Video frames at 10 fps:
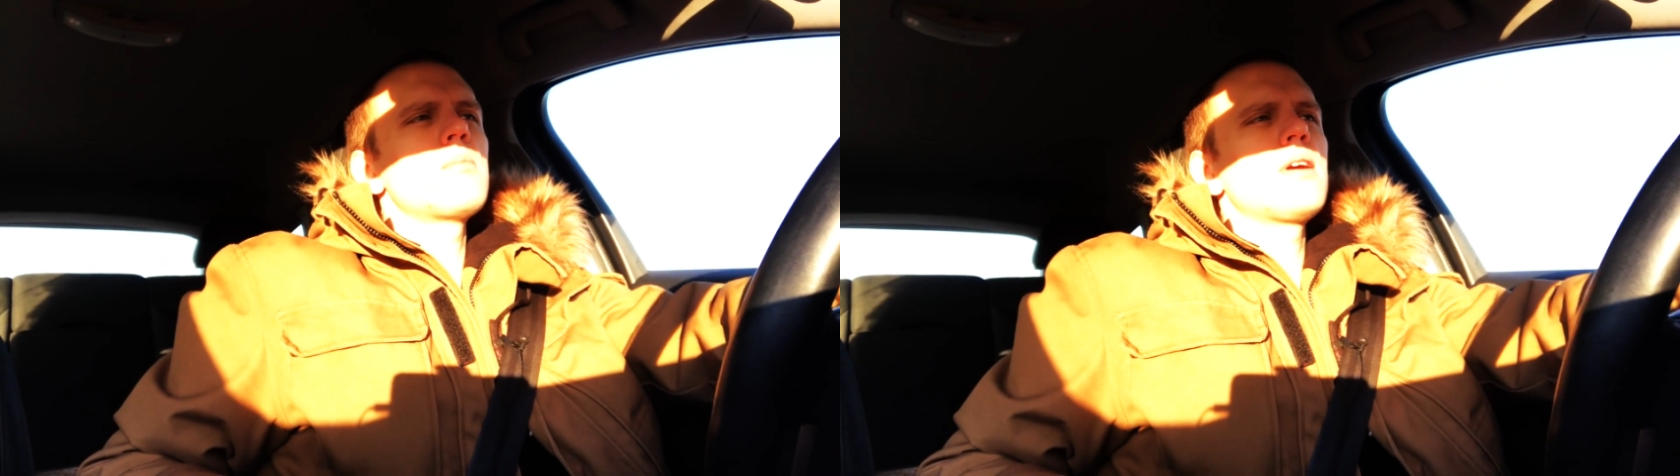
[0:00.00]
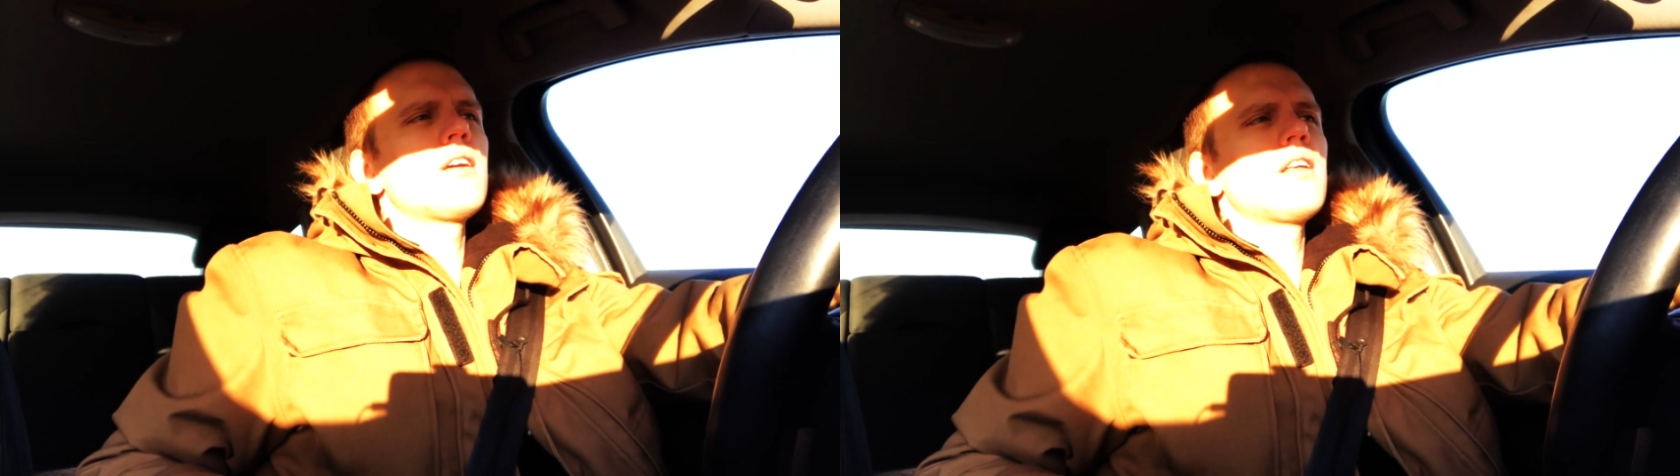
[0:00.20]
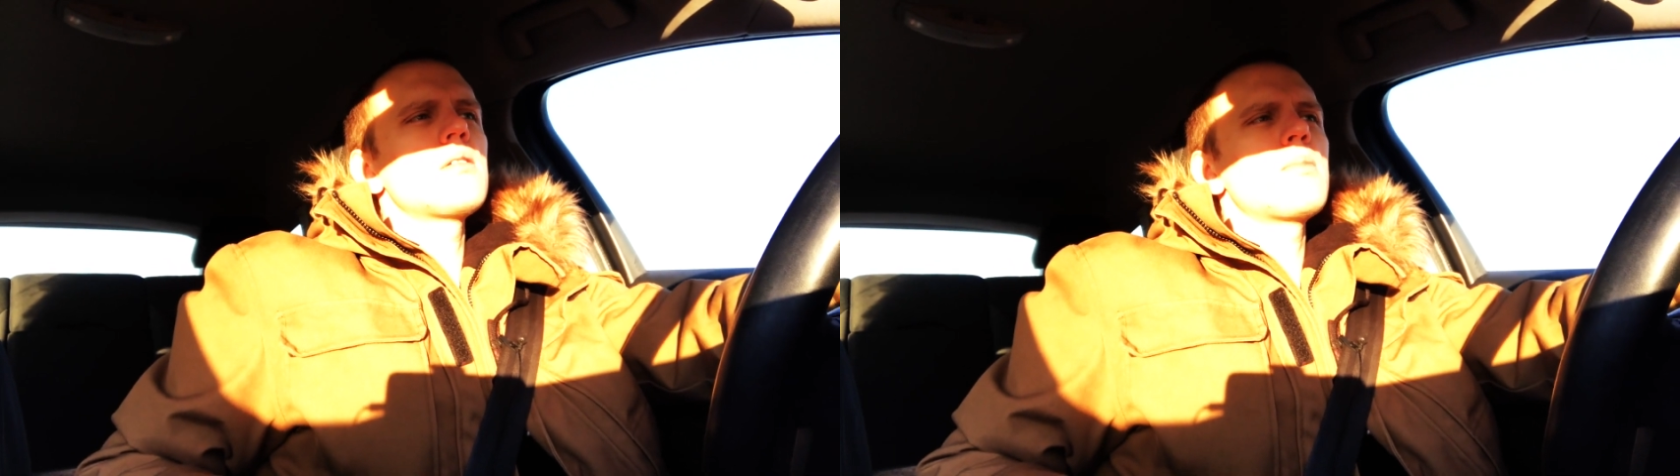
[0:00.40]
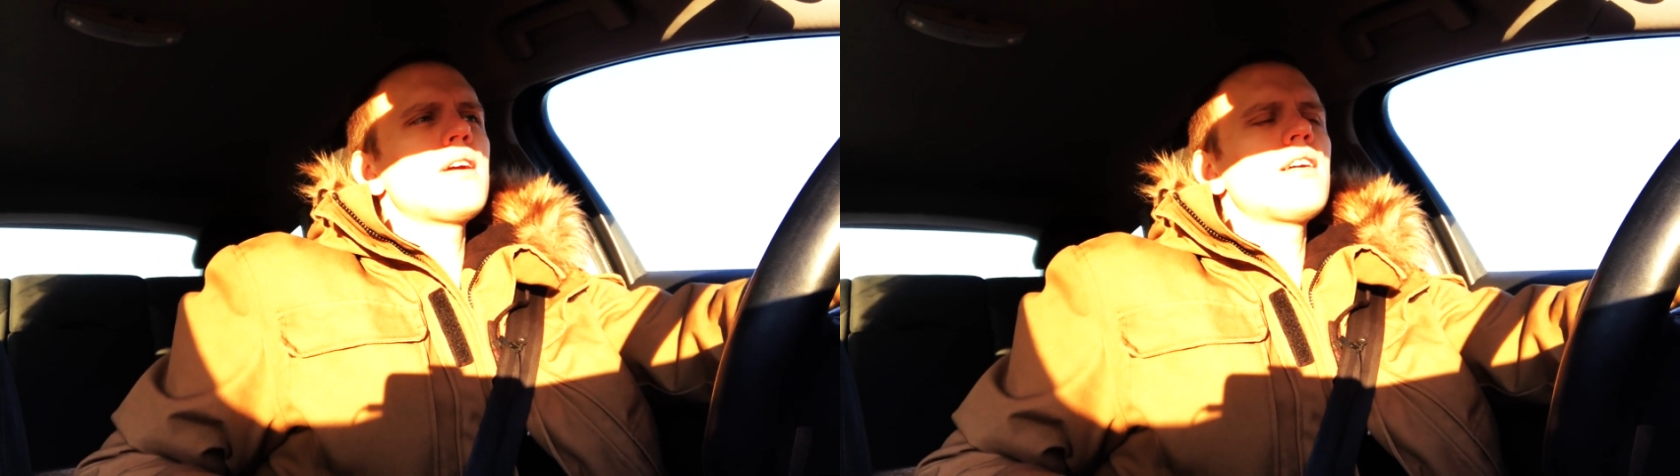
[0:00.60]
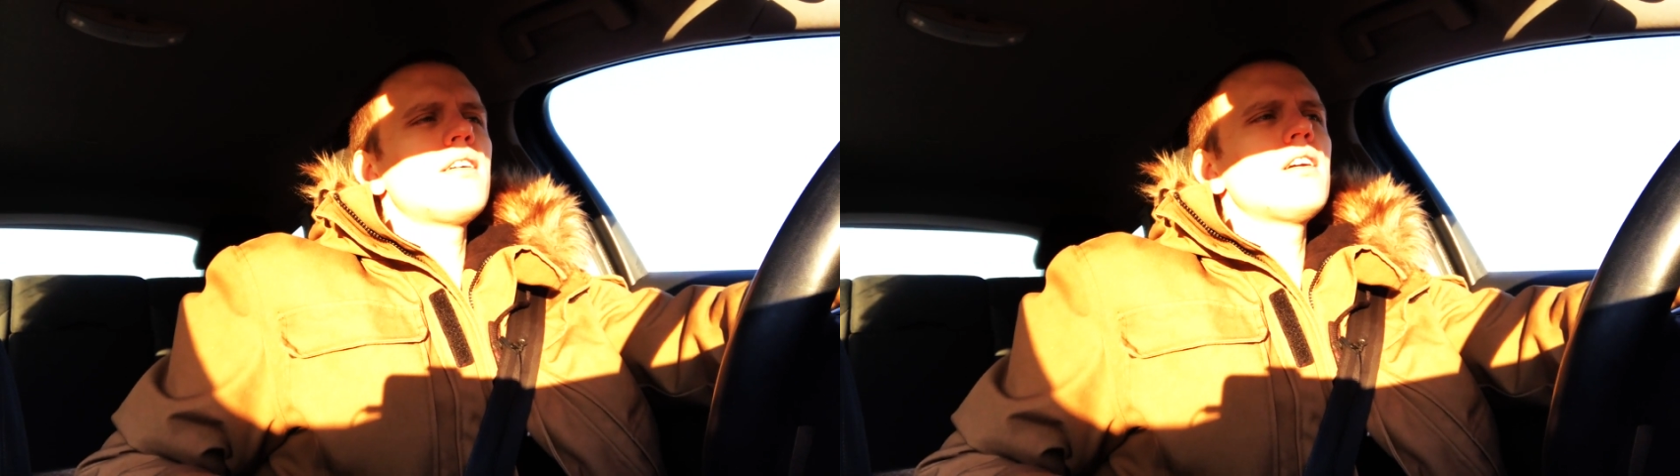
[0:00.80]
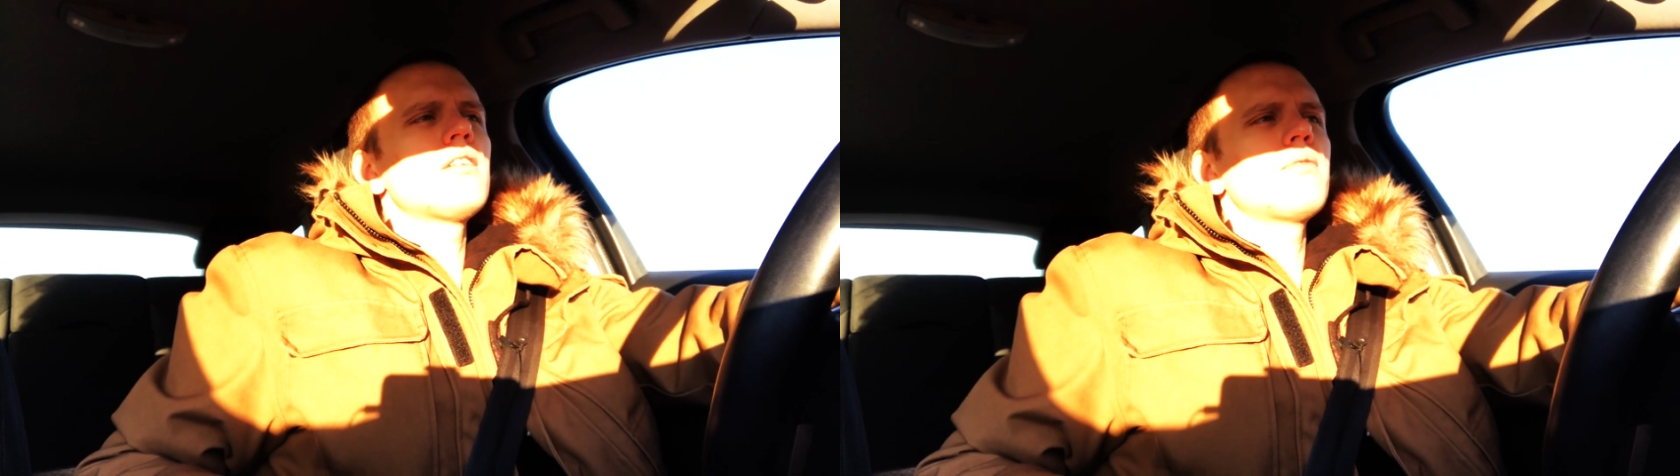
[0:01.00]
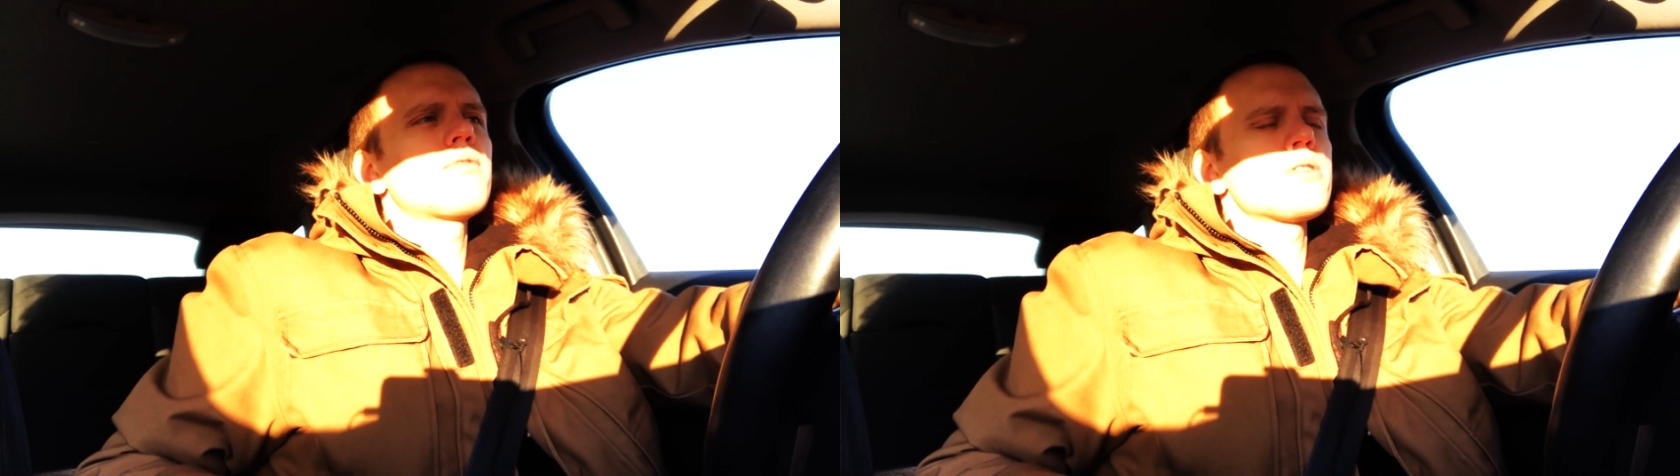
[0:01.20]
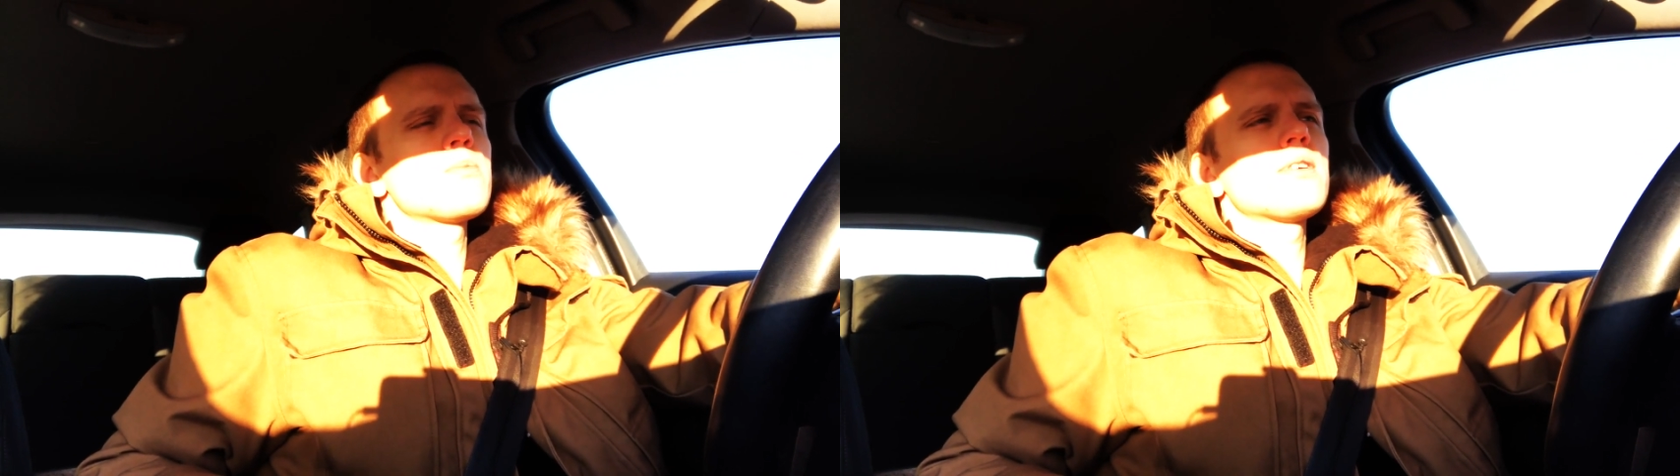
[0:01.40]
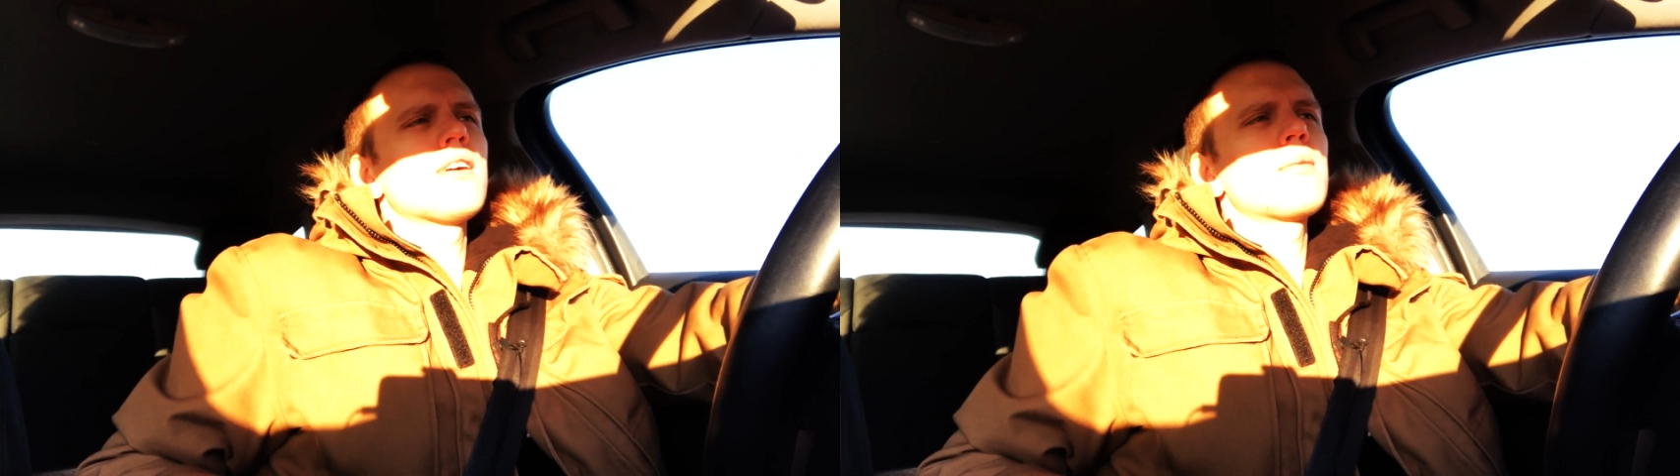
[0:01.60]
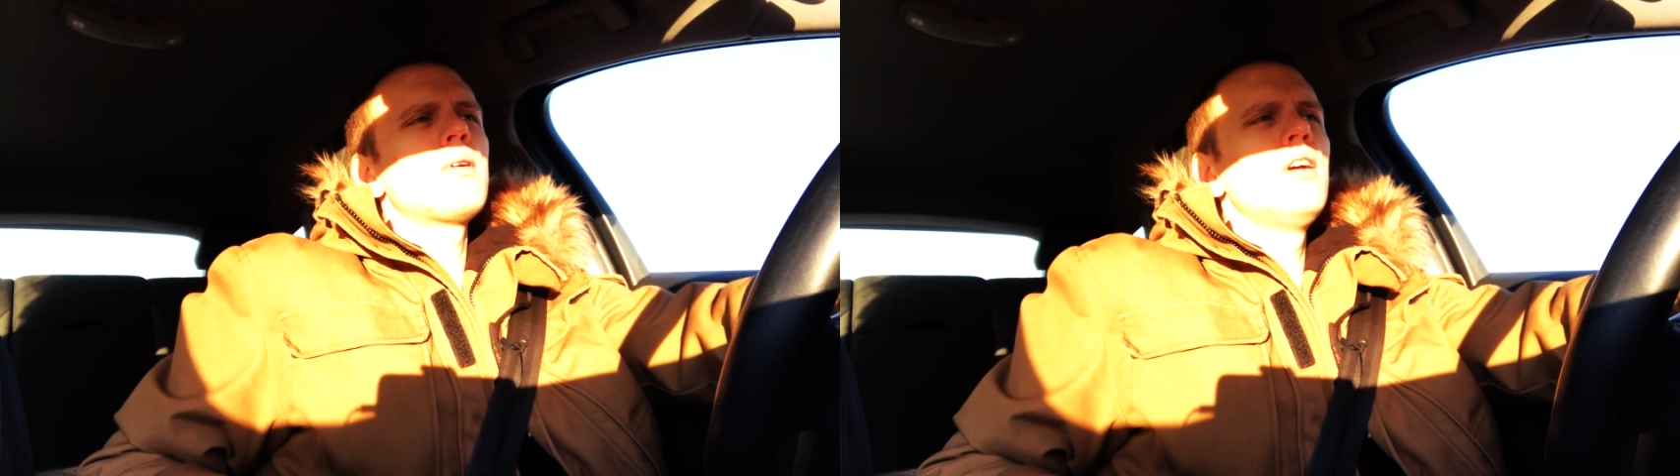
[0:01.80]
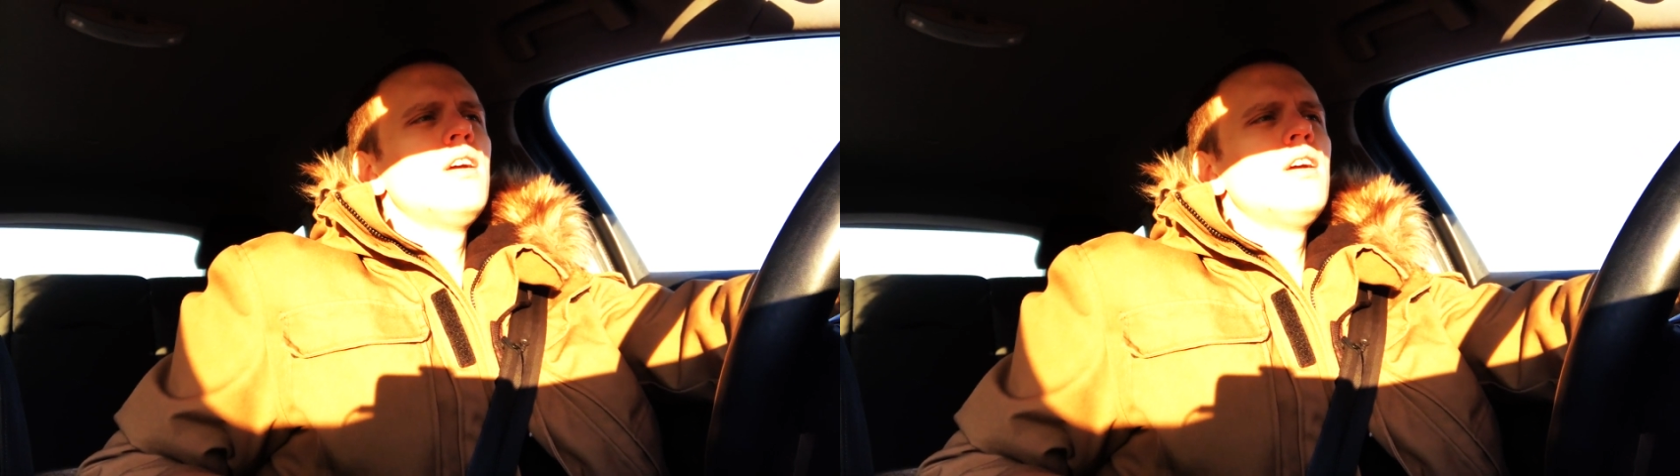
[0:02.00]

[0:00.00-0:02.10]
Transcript: the Bay Area for some time,